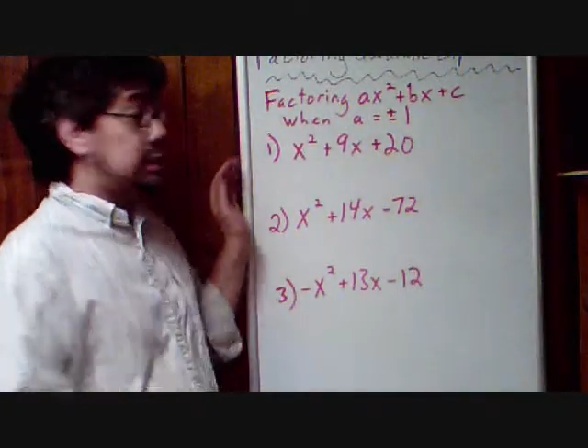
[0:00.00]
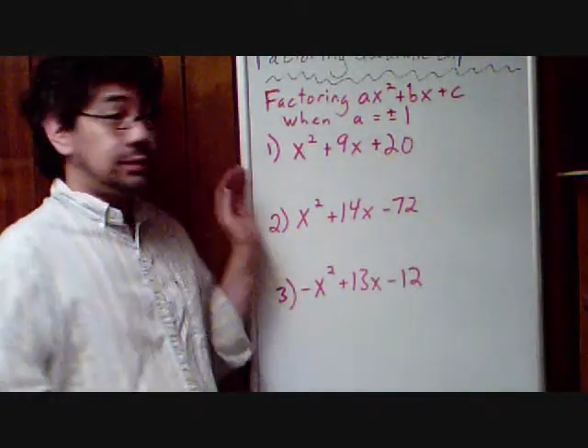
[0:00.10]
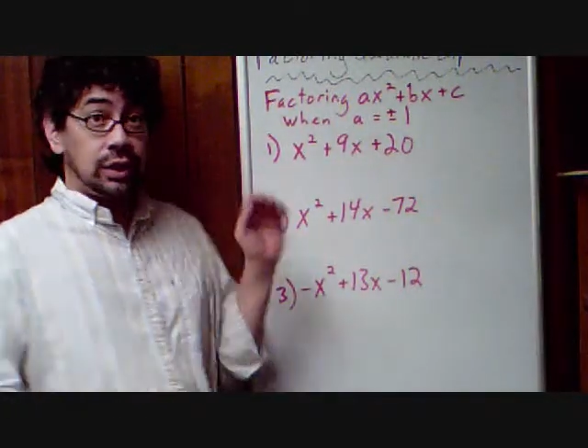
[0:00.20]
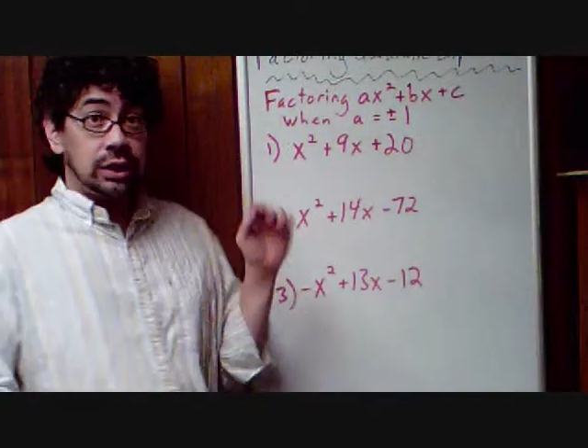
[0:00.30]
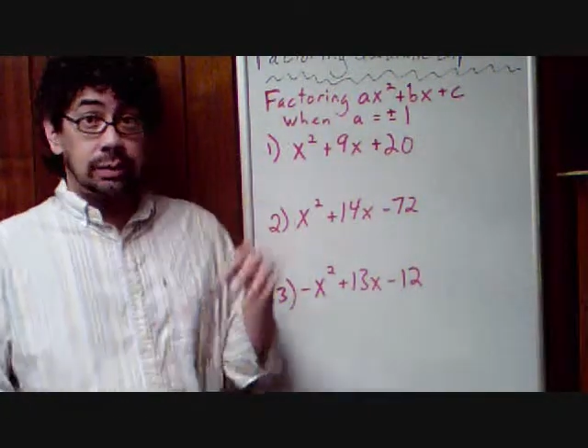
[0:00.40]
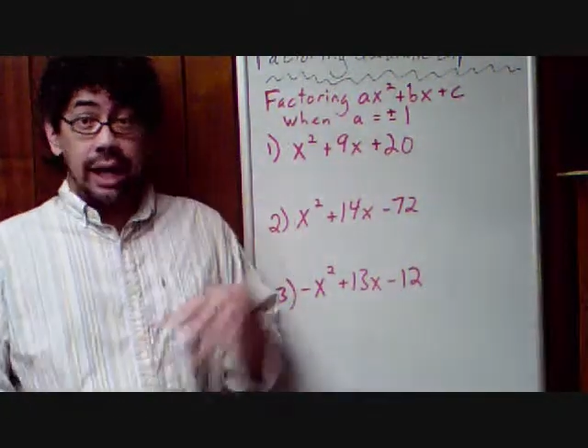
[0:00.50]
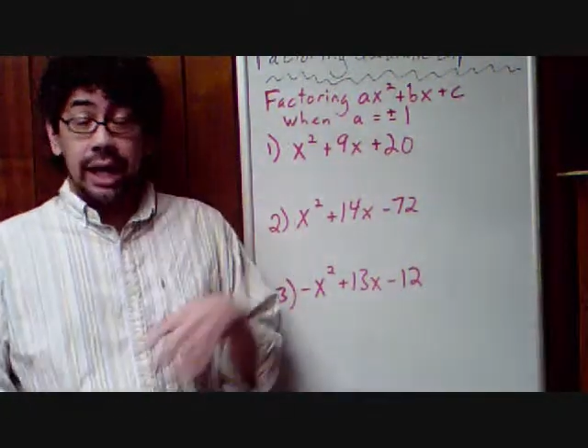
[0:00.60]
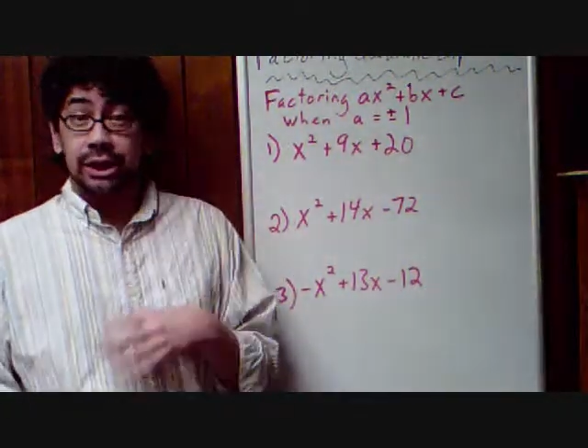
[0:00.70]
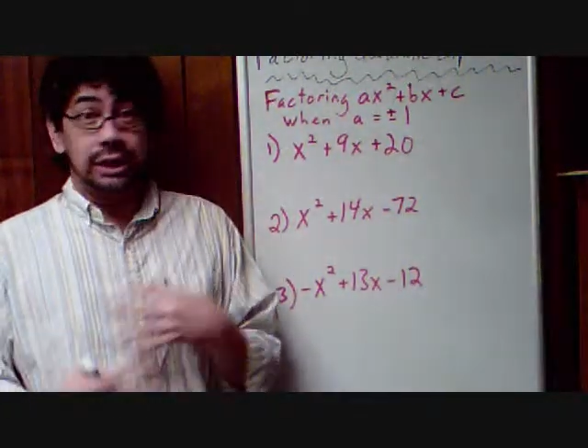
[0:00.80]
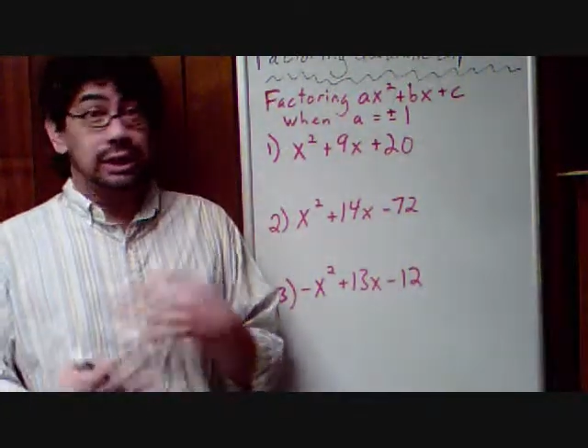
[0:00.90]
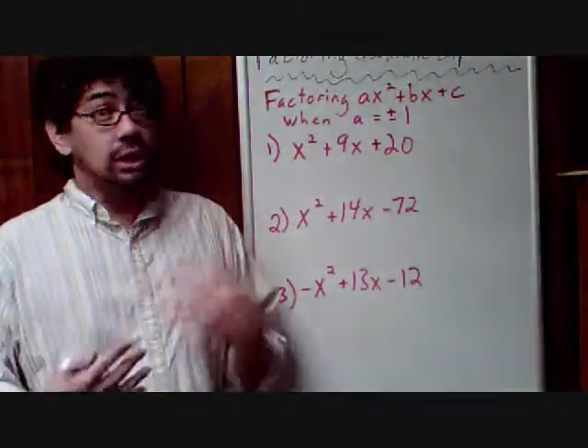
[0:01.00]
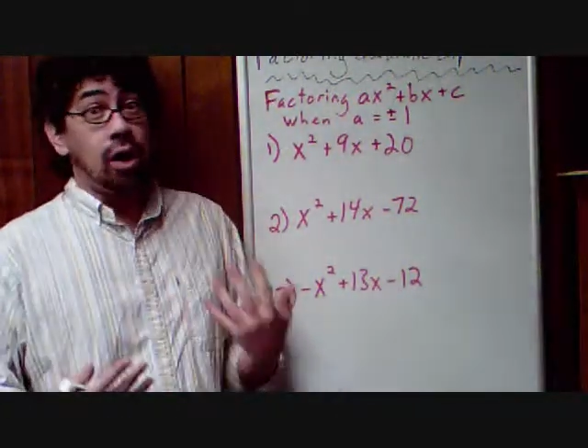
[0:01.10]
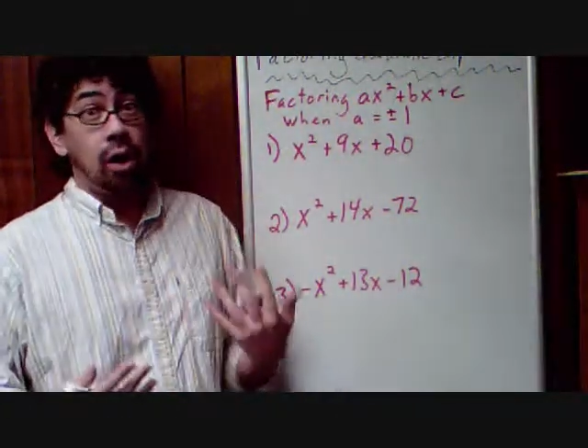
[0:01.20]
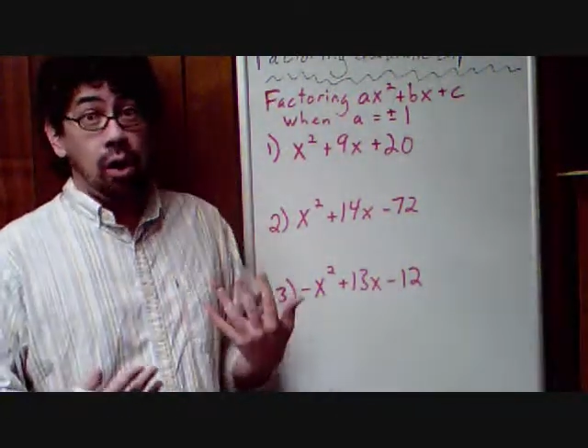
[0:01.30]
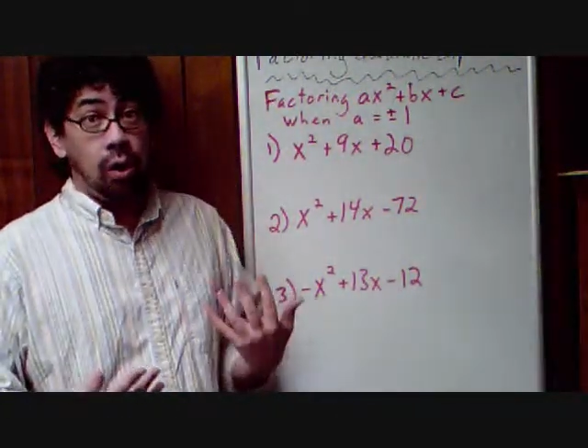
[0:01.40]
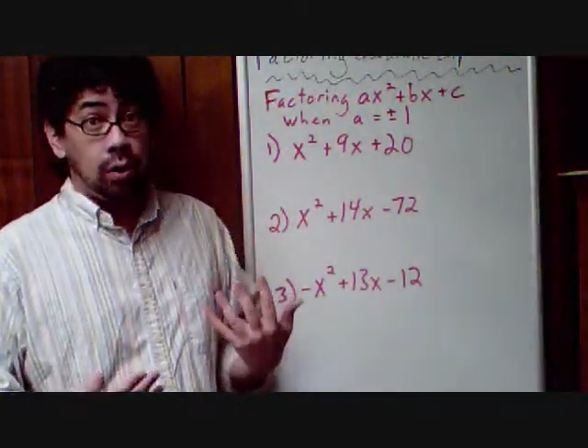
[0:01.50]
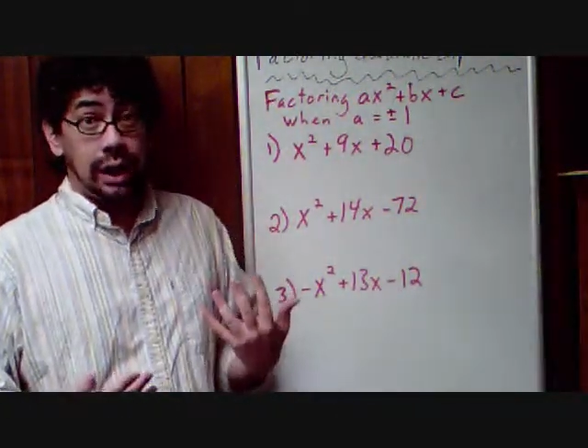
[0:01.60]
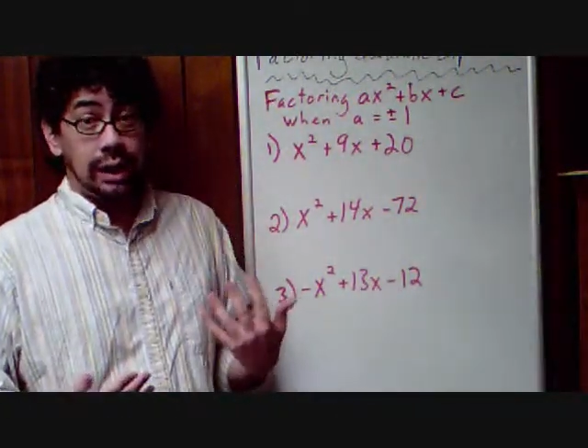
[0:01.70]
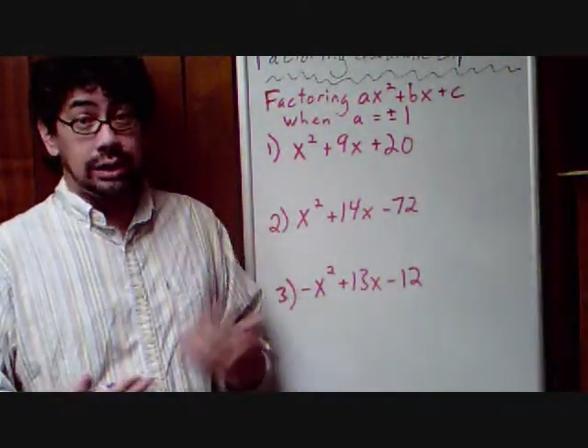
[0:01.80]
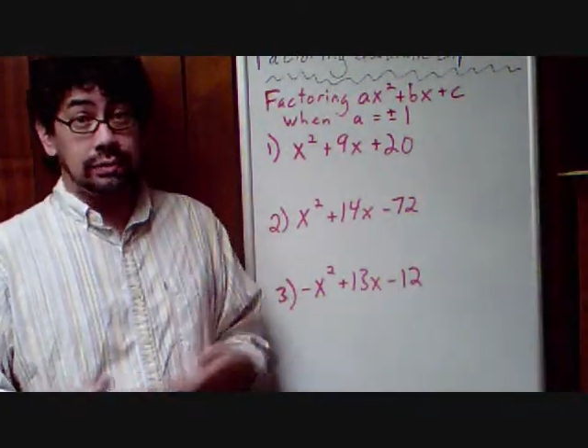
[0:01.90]
this first batch isn't a whole
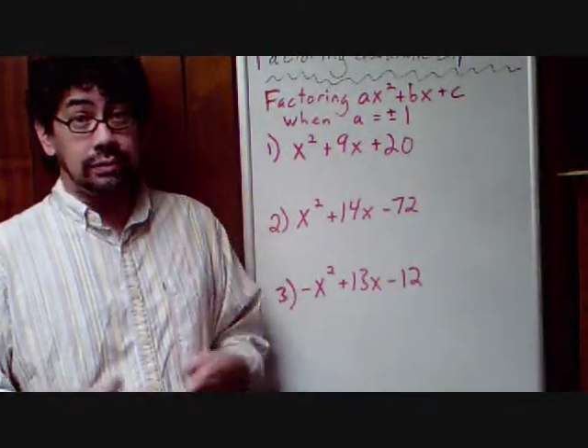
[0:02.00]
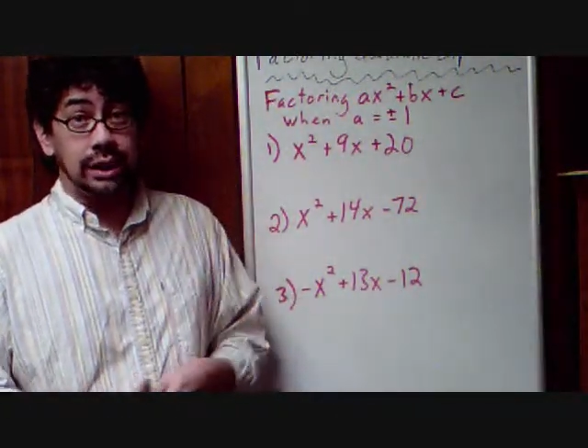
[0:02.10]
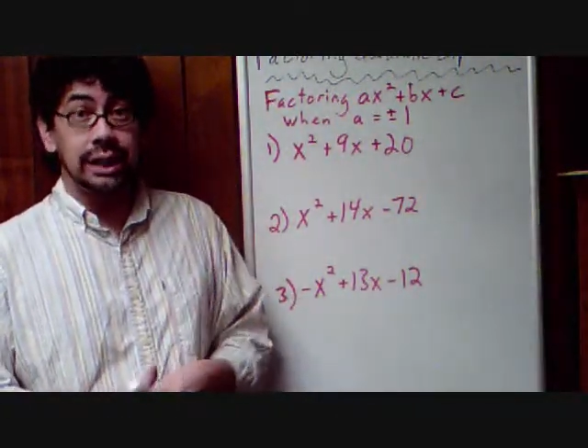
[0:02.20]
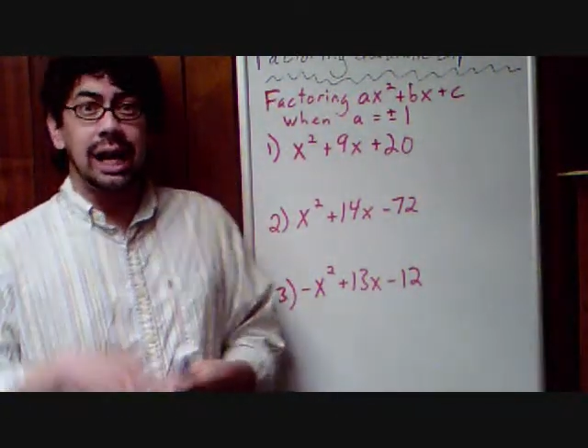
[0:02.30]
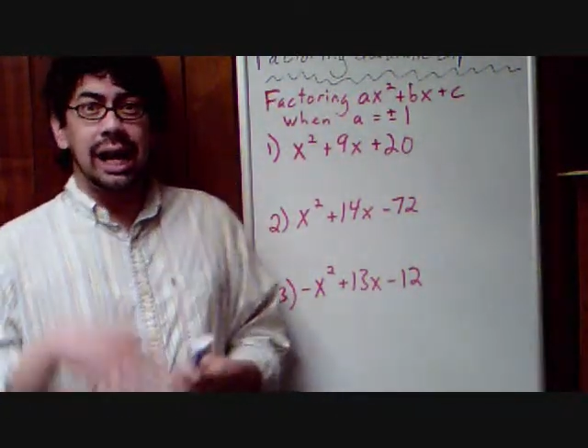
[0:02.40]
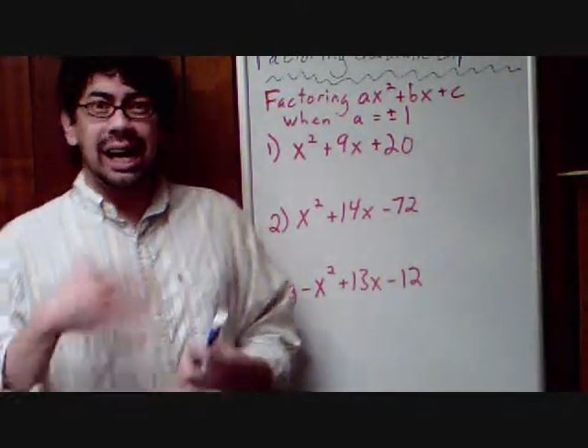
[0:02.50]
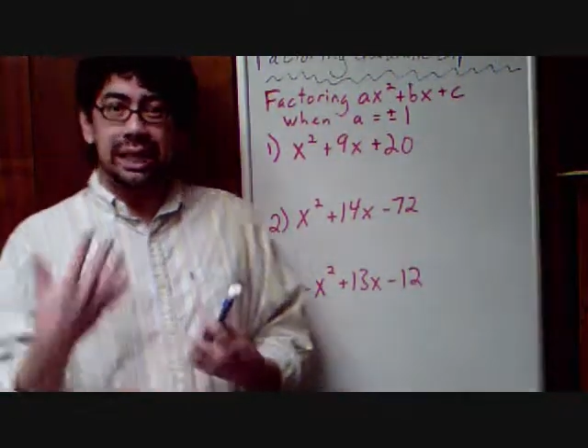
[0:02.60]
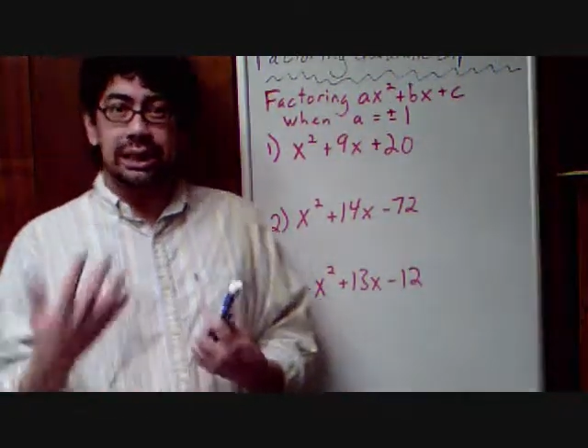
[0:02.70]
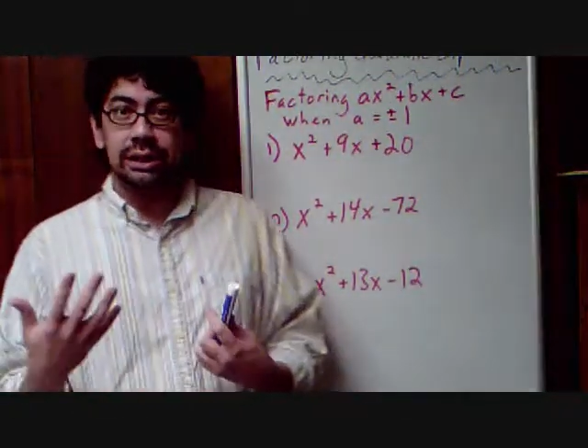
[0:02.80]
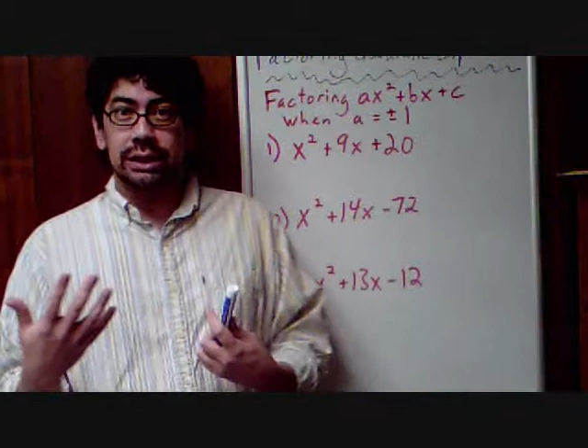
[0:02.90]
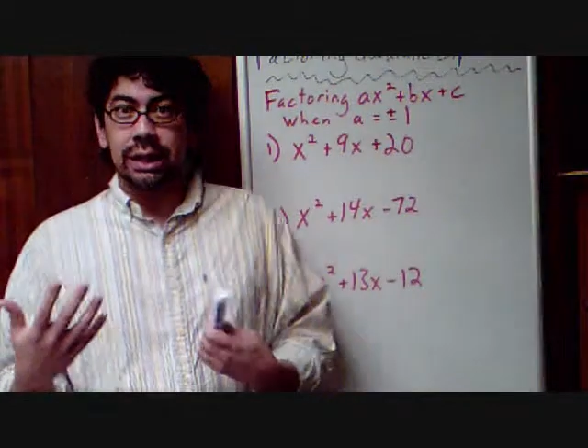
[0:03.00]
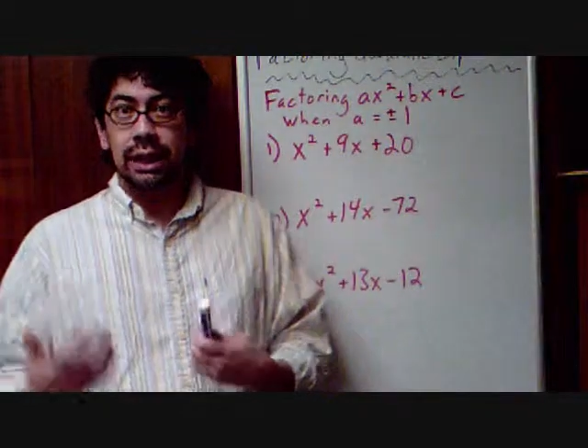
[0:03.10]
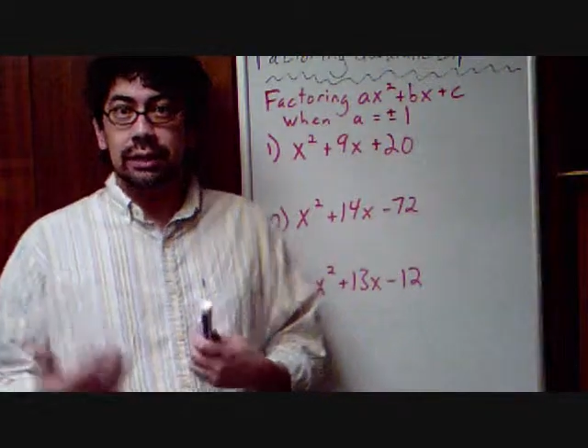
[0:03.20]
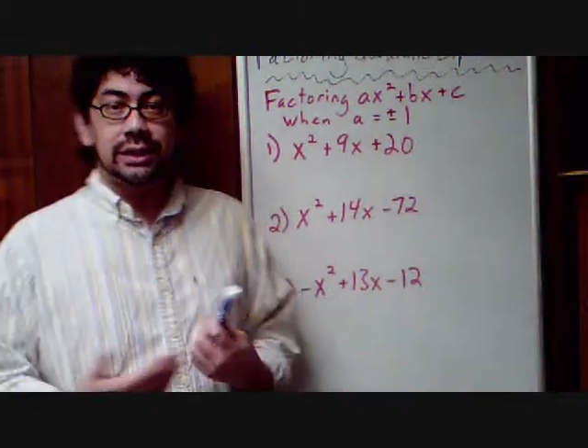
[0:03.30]
lot differently. I just kind of